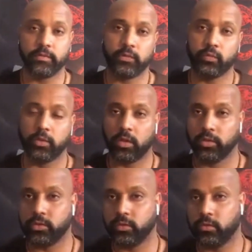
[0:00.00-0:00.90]
you will
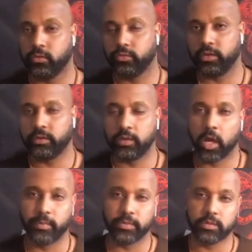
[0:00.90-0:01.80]
also create the
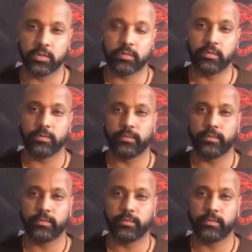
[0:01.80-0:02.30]
opposite.